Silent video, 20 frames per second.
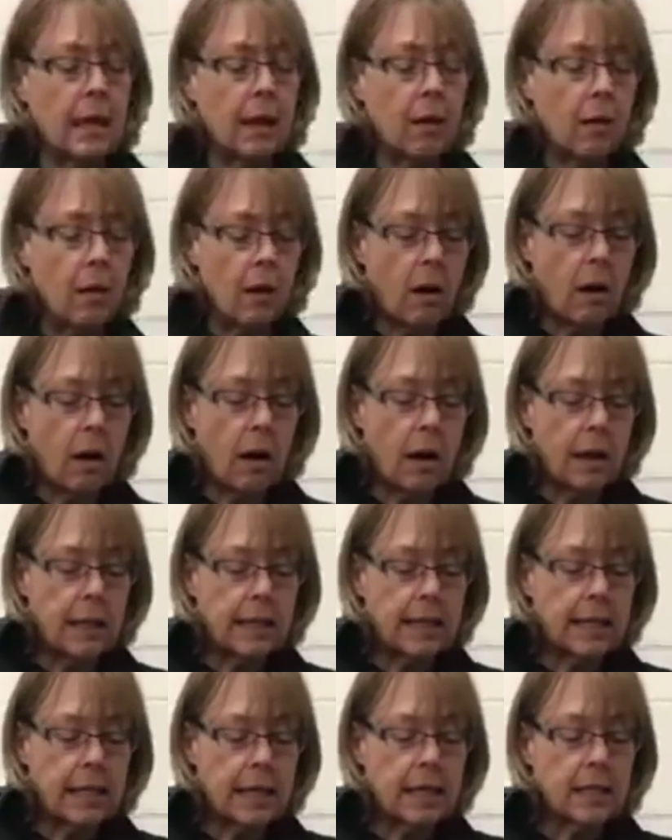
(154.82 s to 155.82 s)
Now
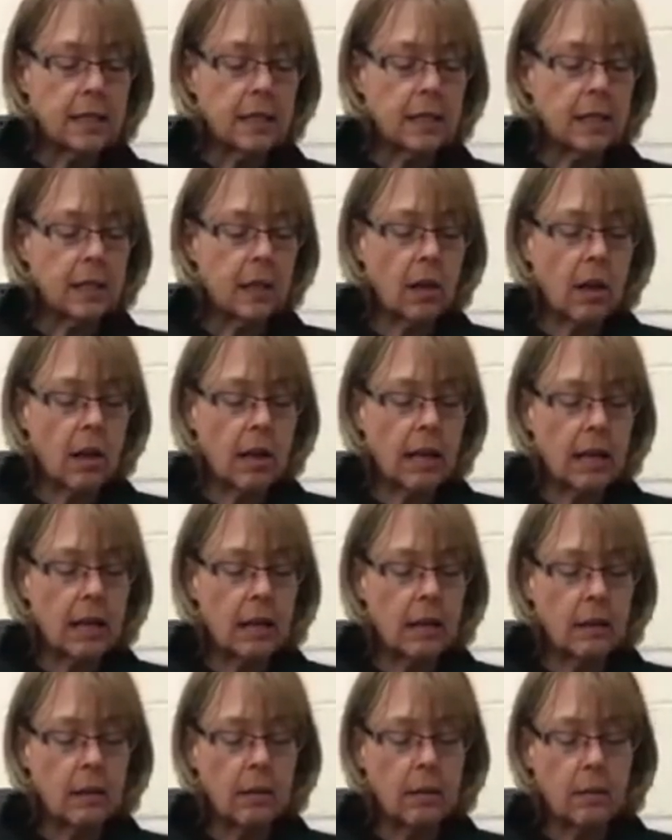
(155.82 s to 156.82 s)
I tend to
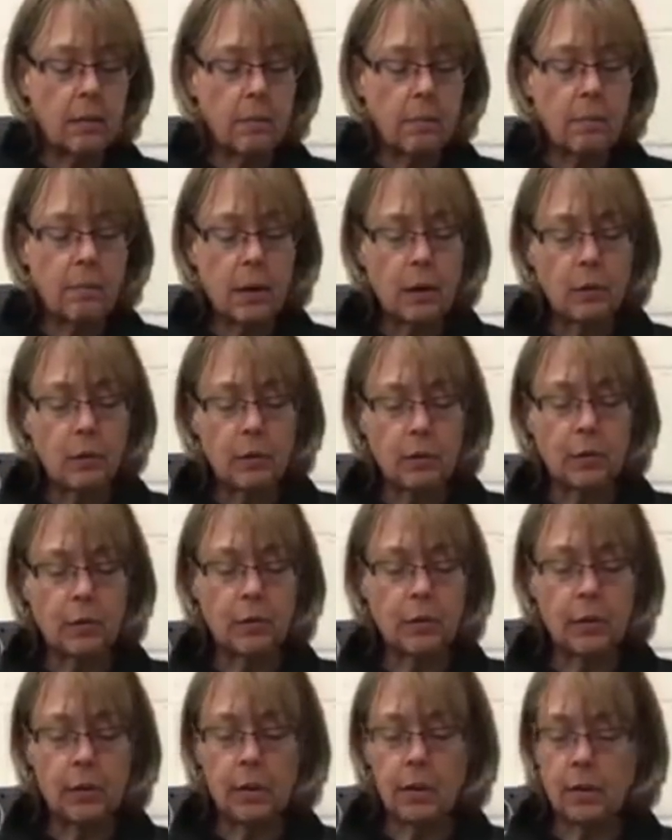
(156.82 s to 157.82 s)
tie
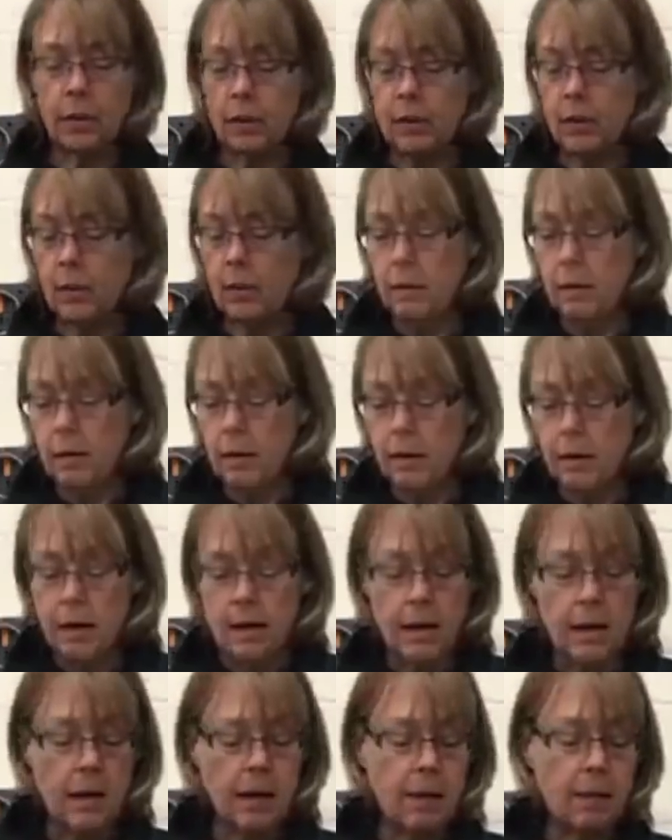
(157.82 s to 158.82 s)
both
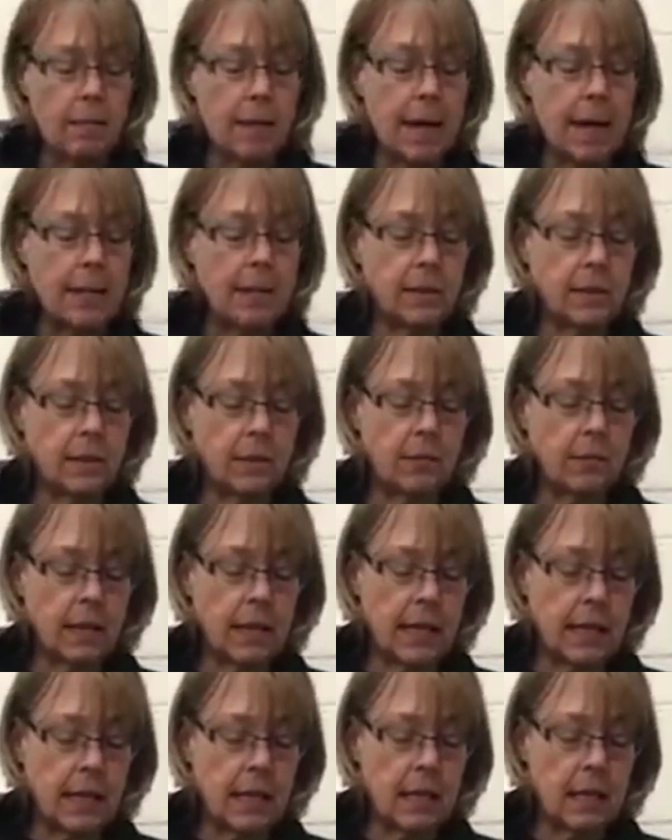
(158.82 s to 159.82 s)
ends
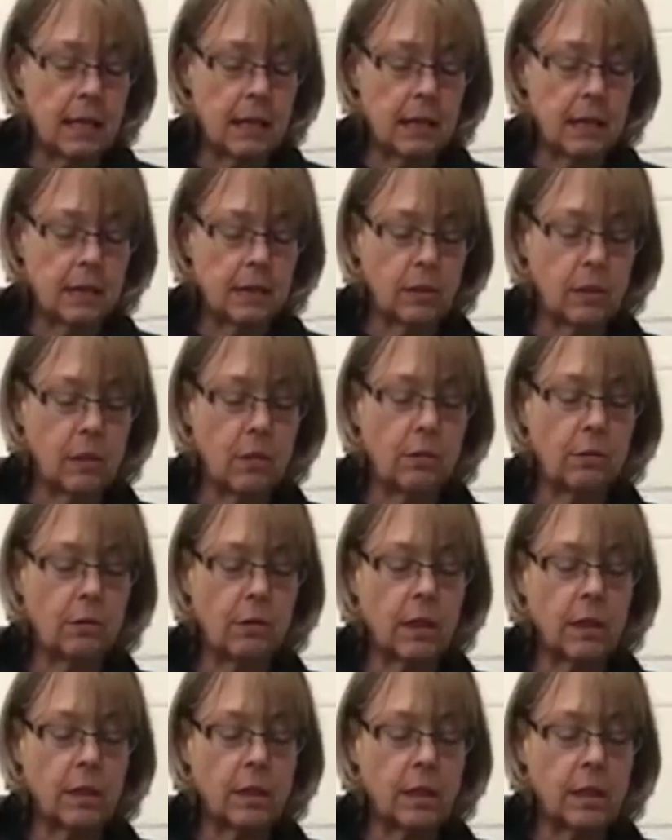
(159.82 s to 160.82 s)
of the
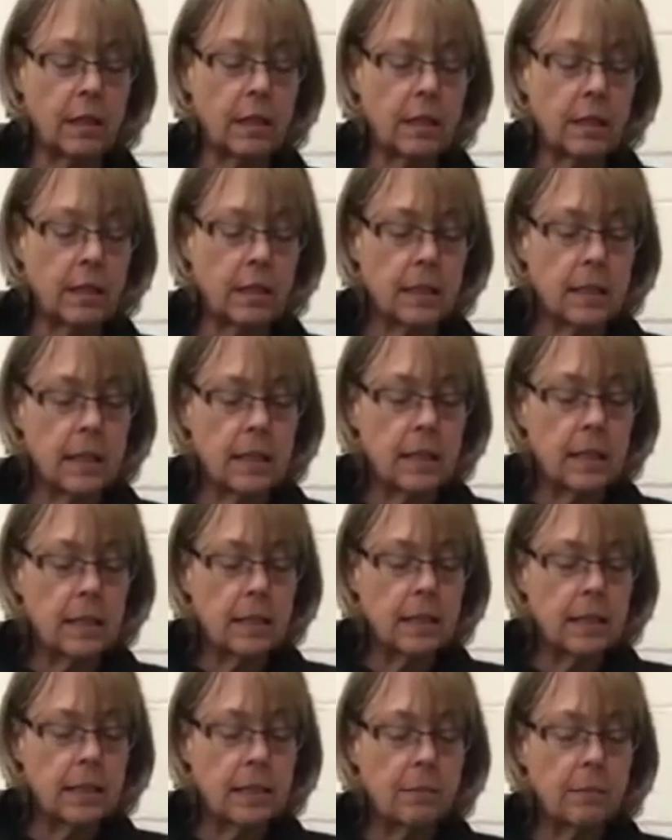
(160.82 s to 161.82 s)
soft ruscus
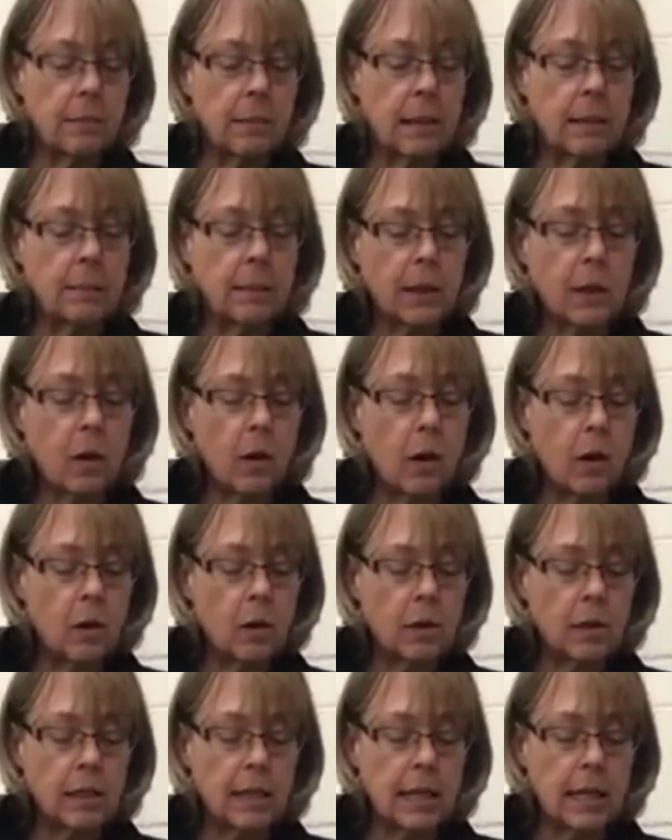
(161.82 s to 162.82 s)
simply
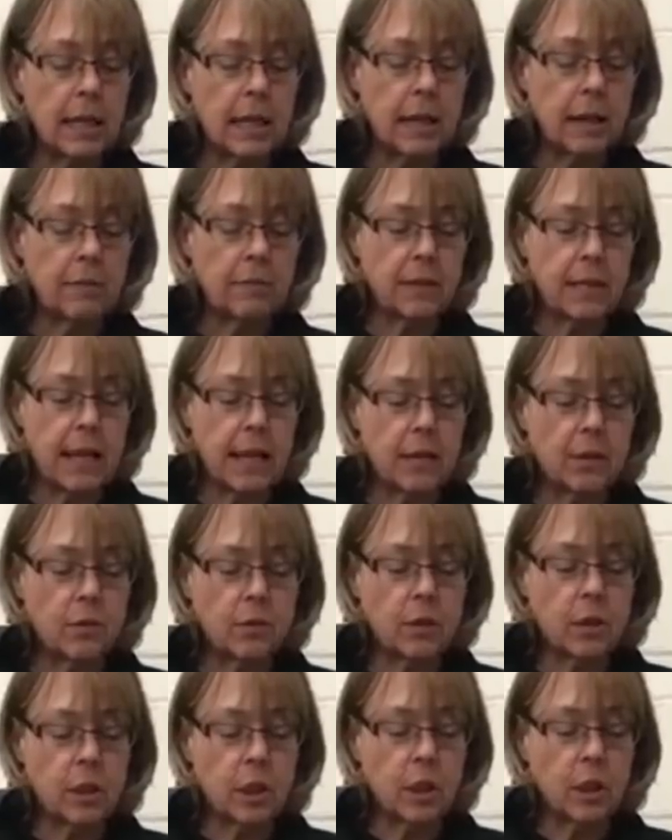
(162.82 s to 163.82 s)
because it gives
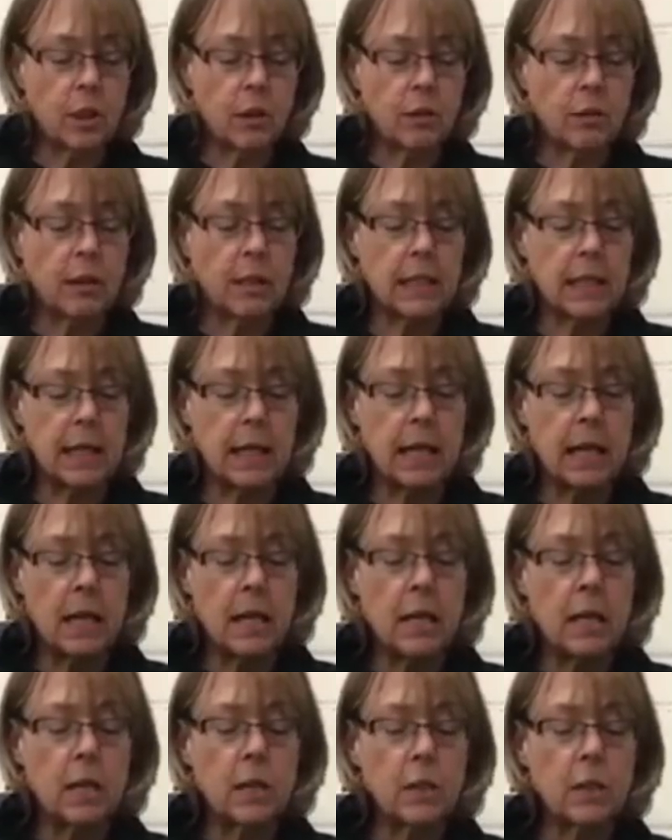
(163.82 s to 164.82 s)
extra security.
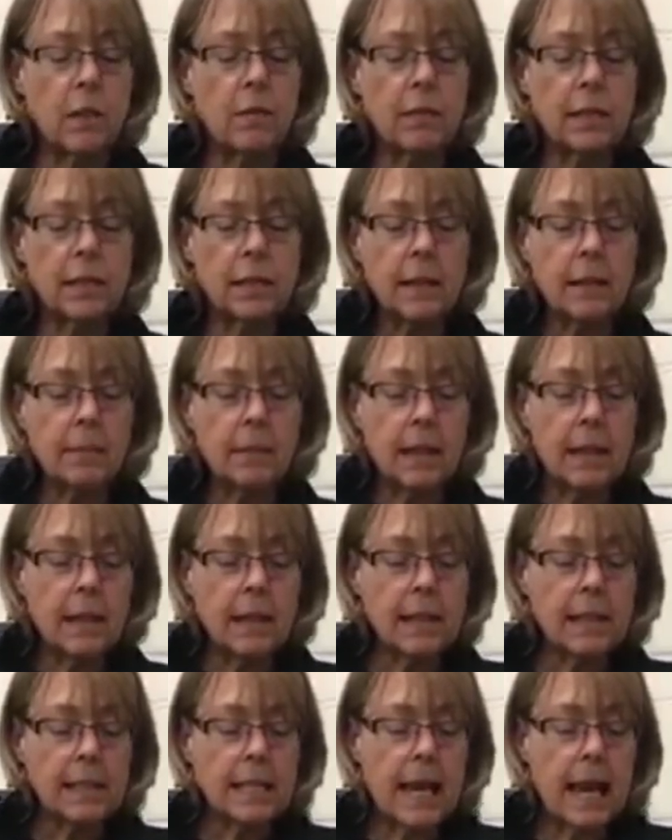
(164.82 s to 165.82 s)
So if it's
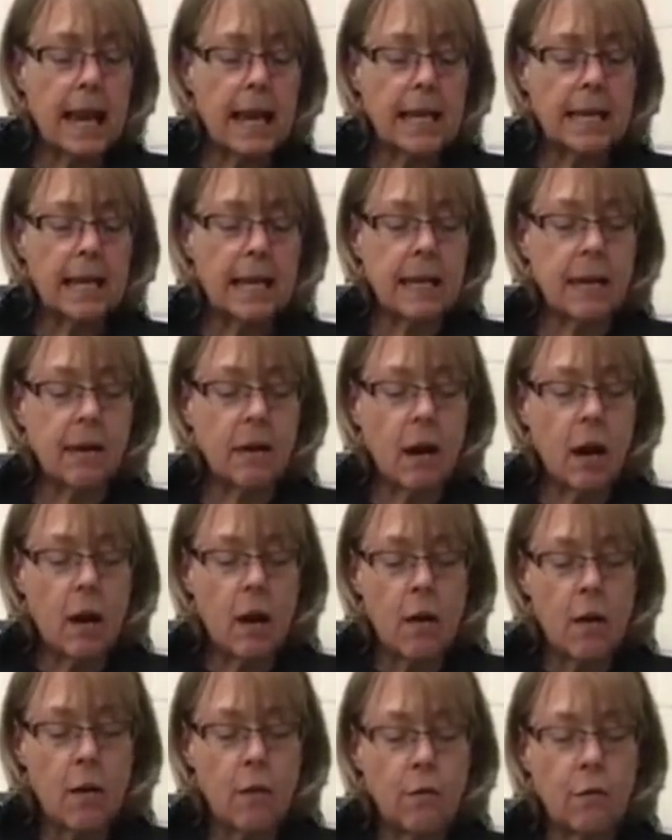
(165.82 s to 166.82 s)
something that's hanging
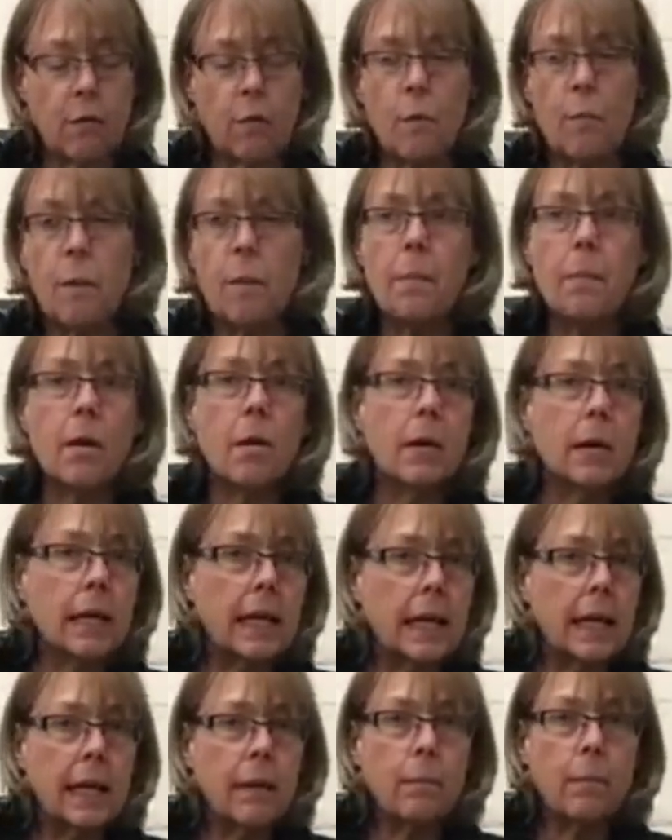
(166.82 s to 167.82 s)
from a
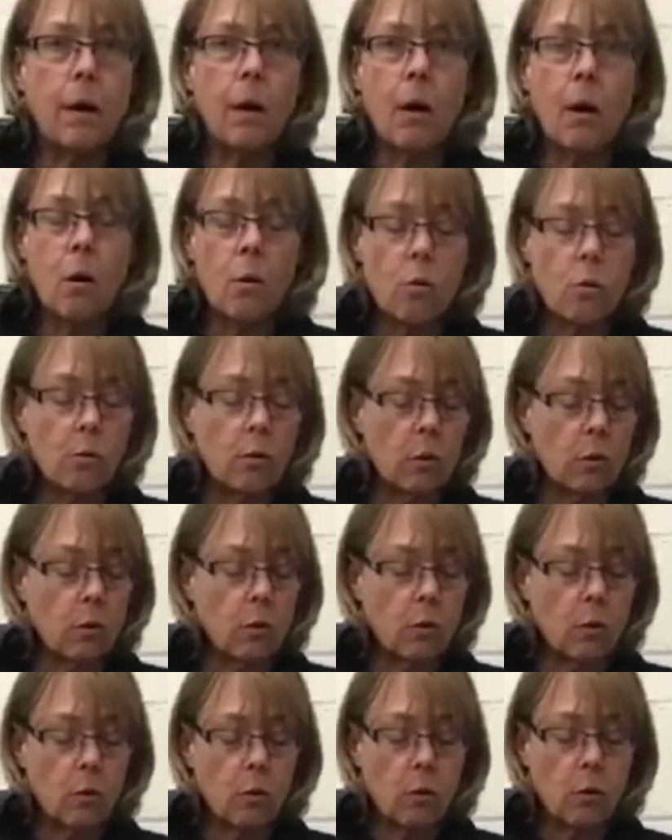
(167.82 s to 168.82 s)
marquee
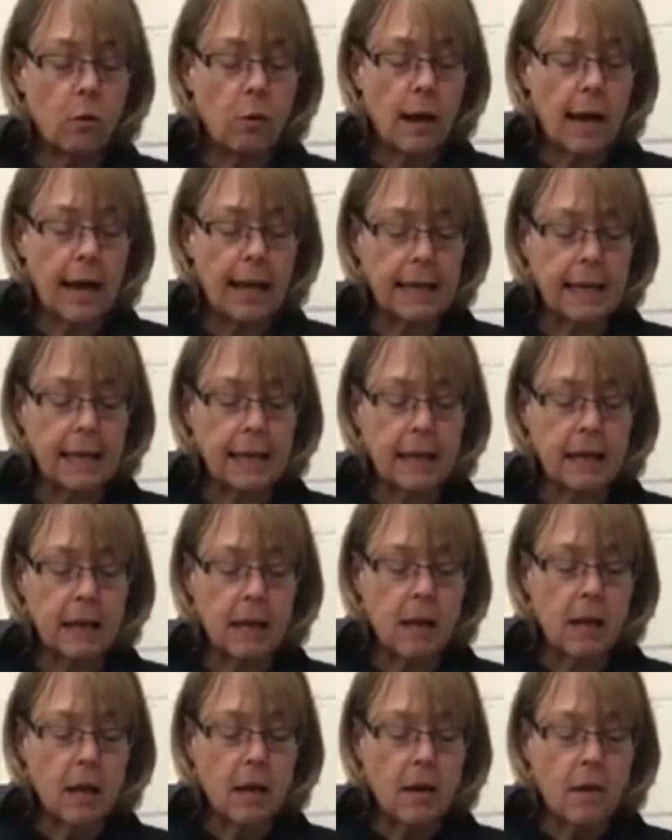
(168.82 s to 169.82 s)
pole or hanging